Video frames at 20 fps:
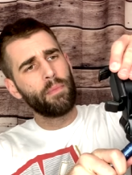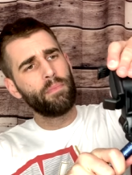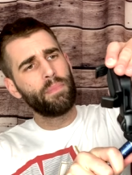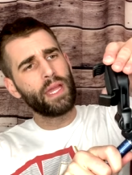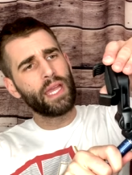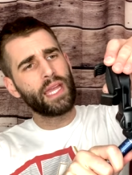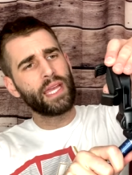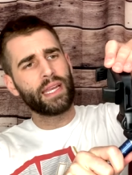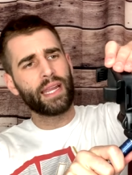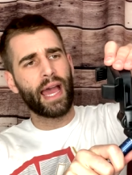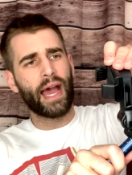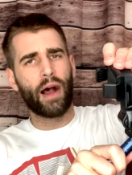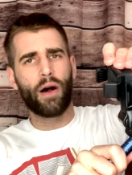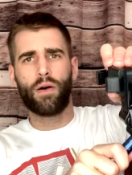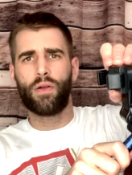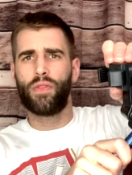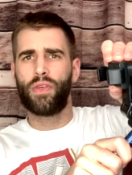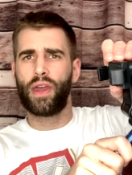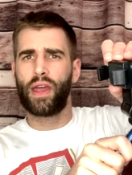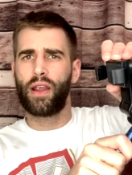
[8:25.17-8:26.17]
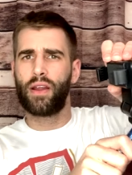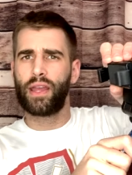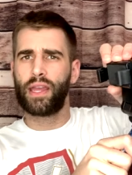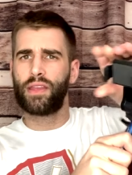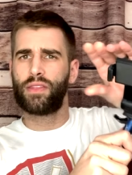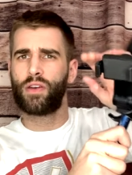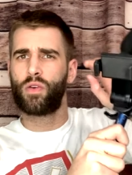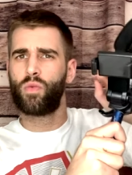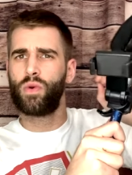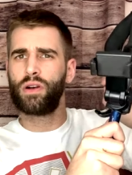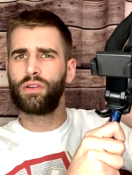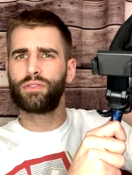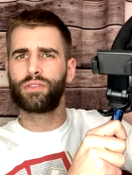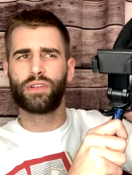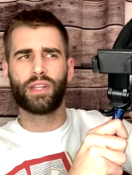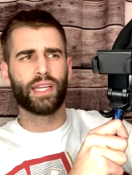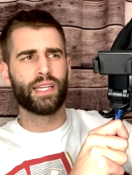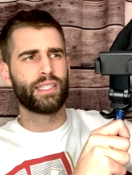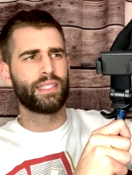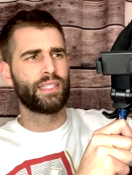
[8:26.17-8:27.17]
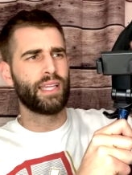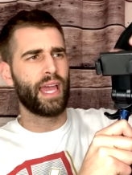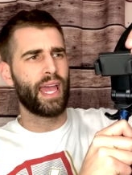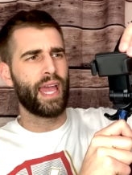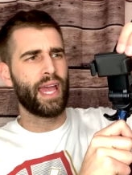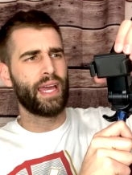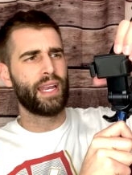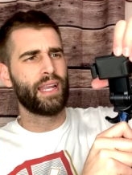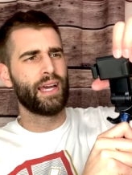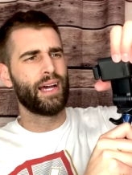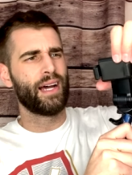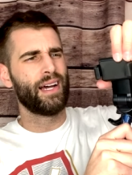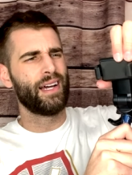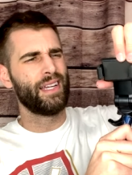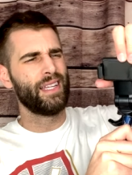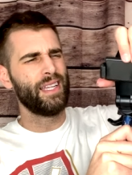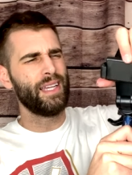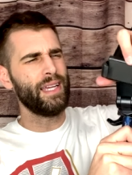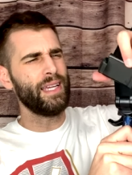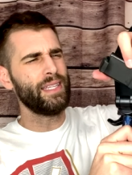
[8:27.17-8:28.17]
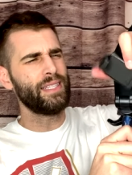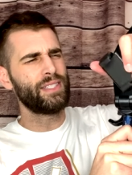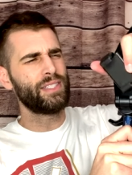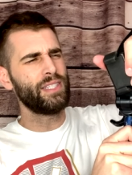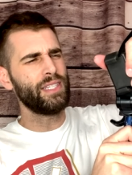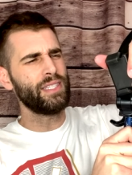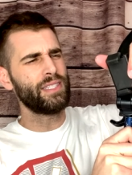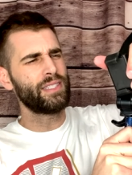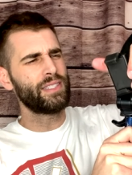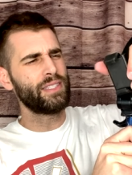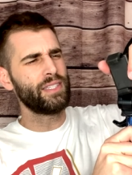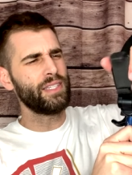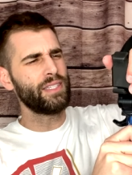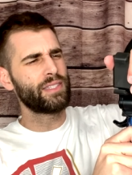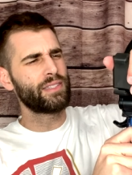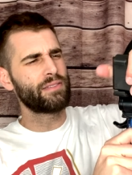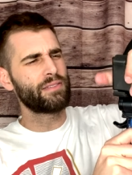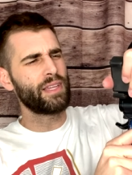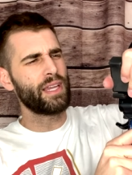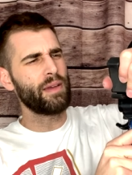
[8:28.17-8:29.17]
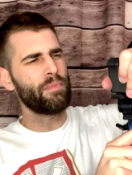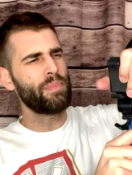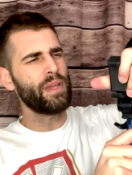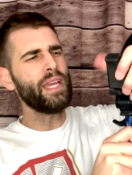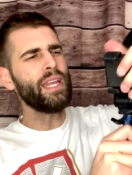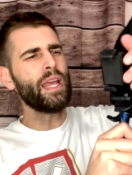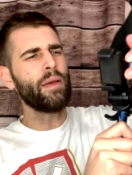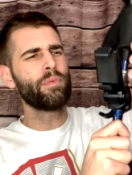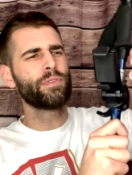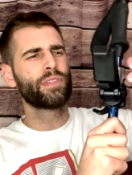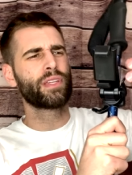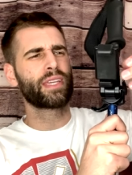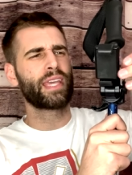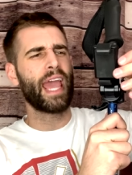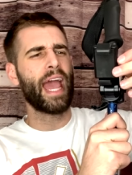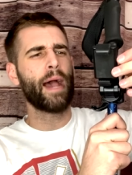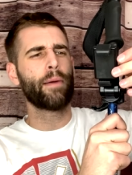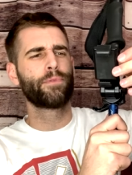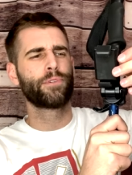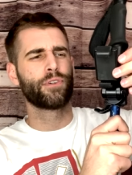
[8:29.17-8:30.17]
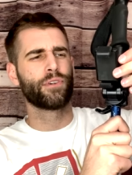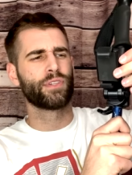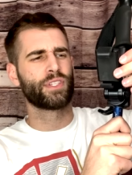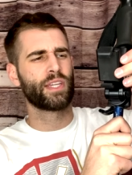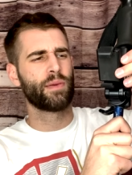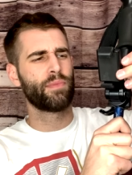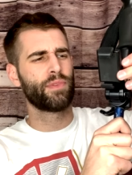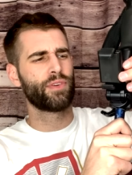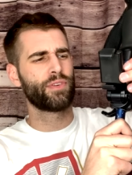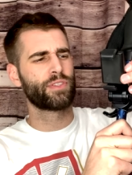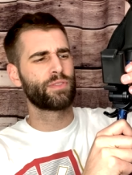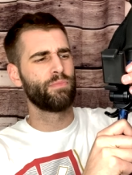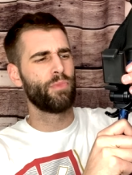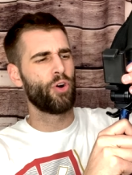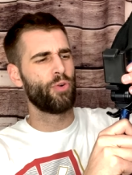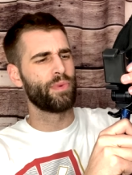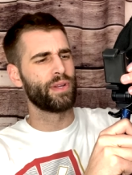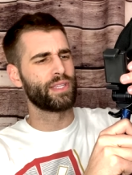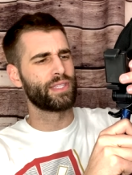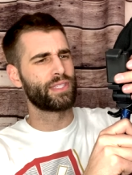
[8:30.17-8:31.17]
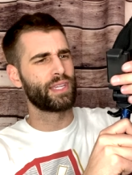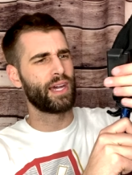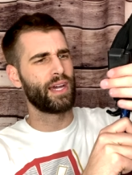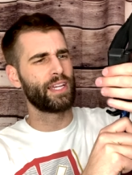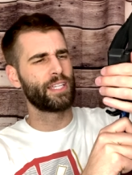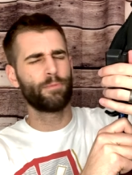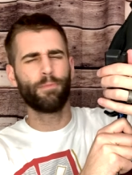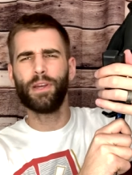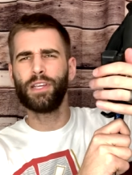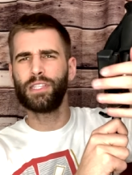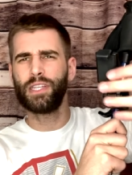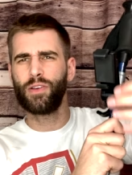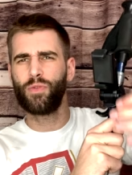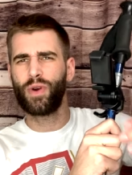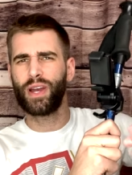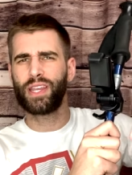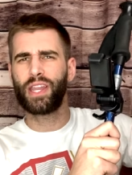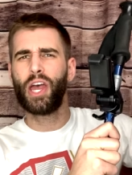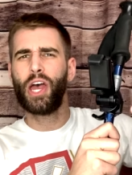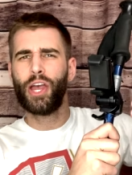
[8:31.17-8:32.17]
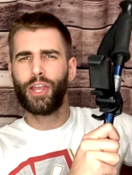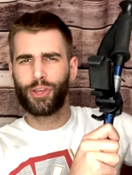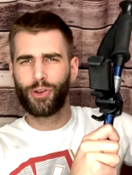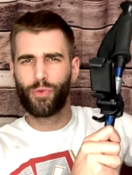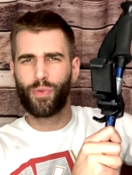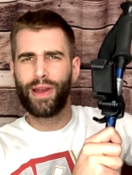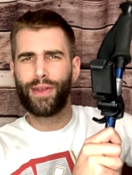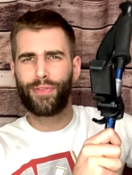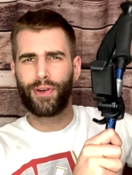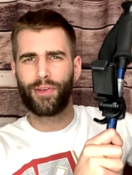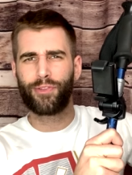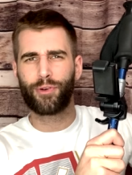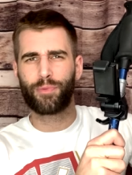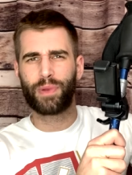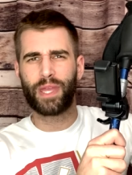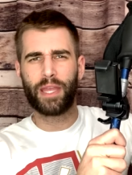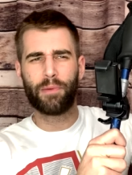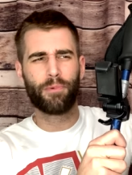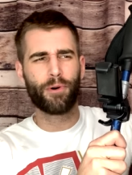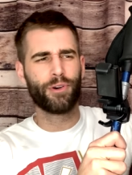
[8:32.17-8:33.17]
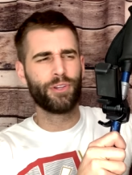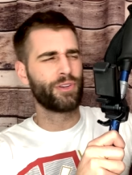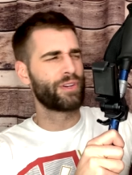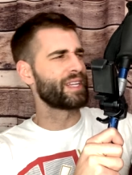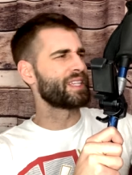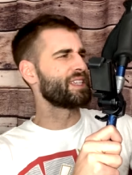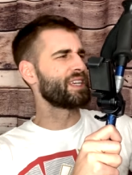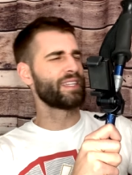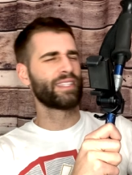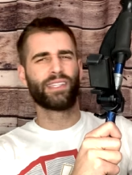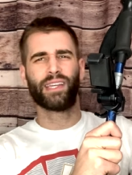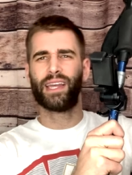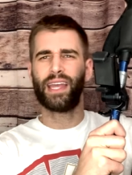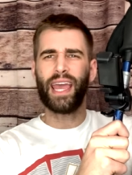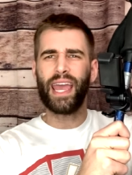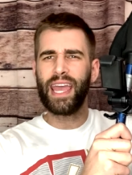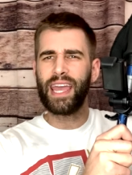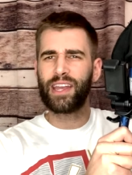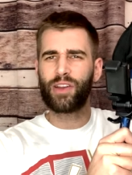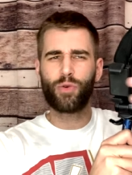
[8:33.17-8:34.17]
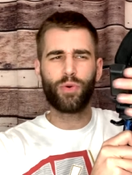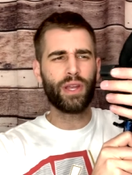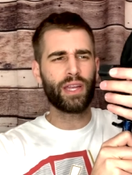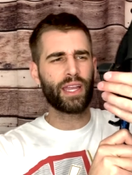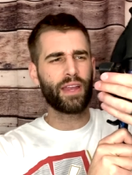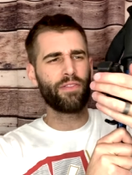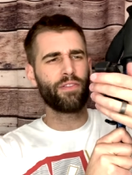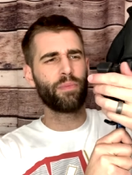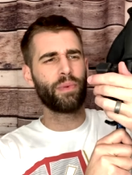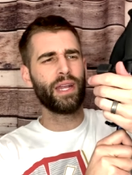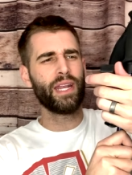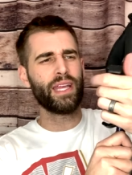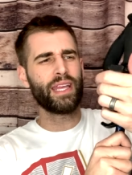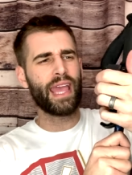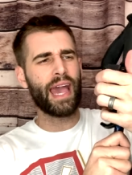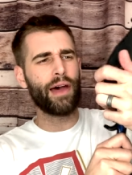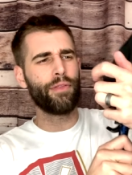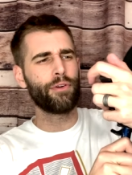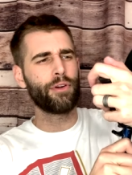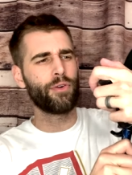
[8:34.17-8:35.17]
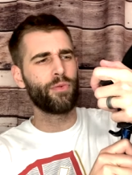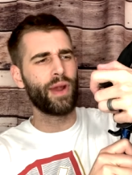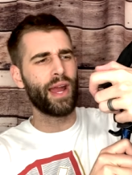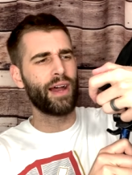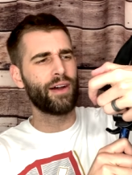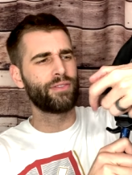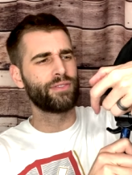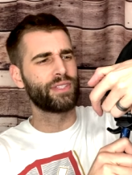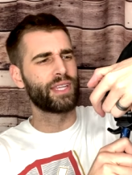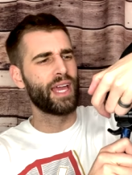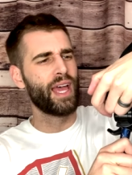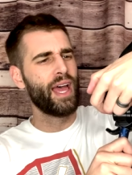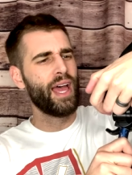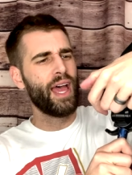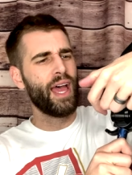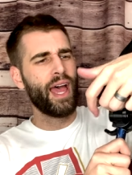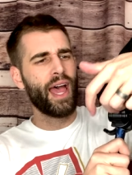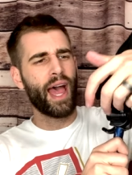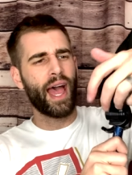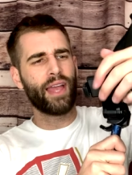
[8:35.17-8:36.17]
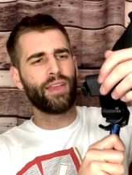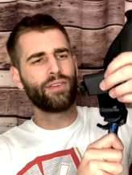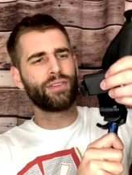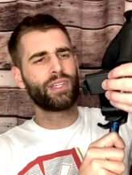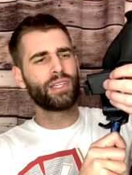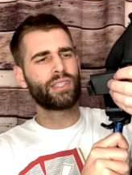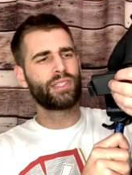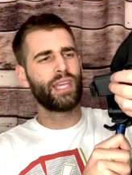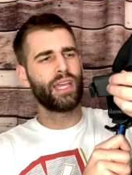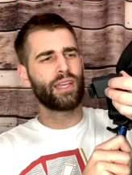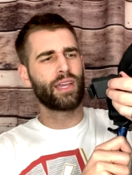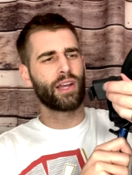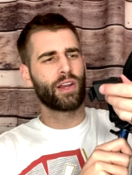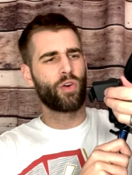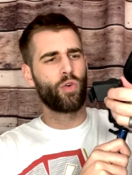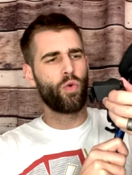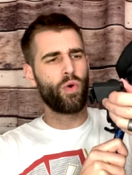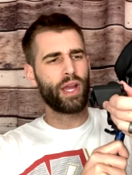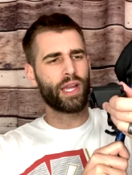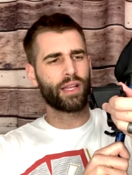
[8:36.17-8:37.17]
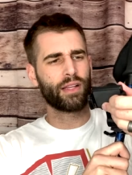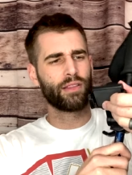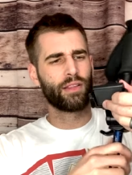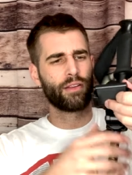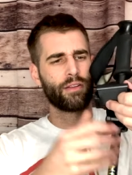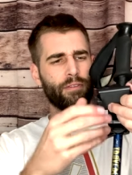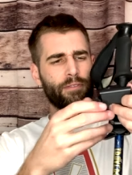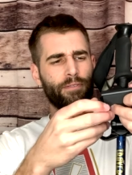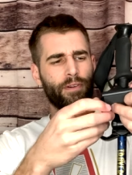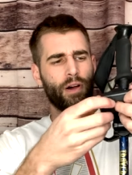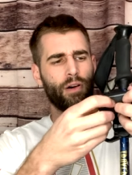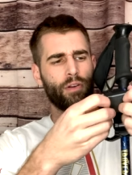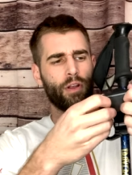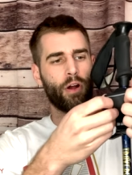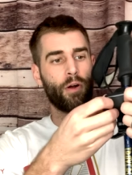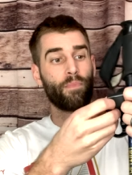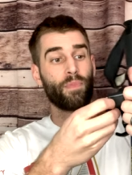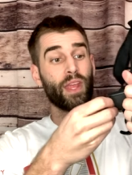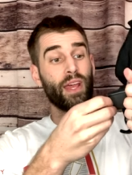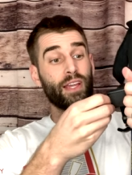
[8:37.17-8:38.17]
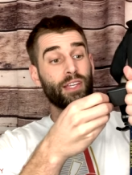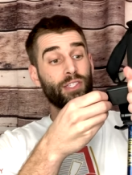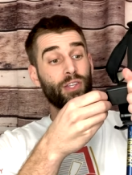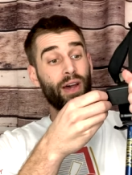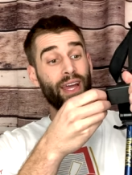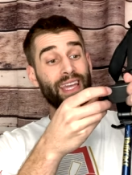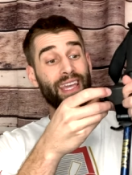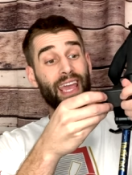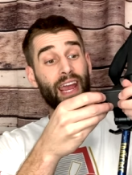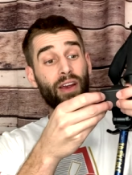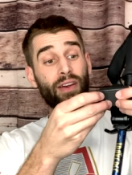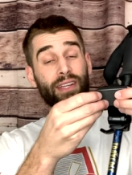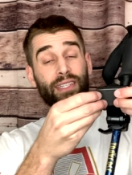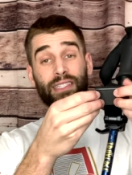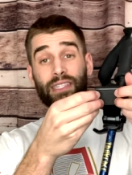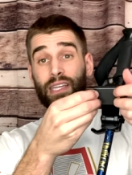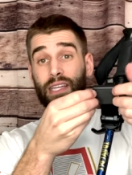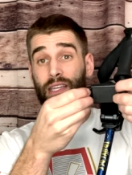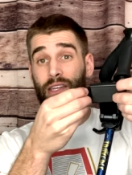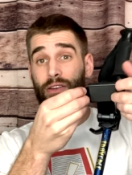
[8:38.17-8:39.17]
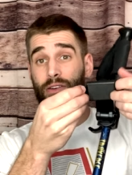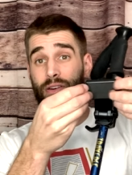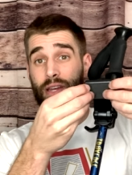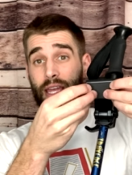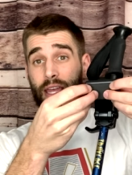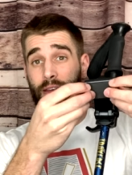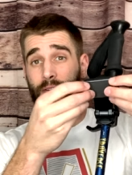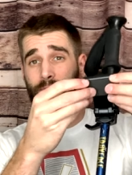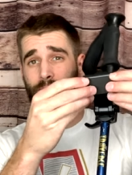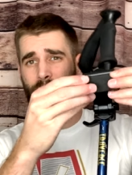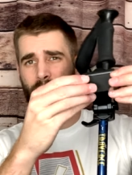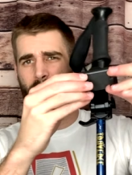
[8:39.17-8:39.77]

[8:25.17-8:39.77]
being out there in the wilderness and uh, uh, just just uh, being able to capture some of those moments, uh, especially when you're with other people. You can just say, "Hey, quick, everybody, gather around!" and you just take a quick little photo. So I guarantee you, if,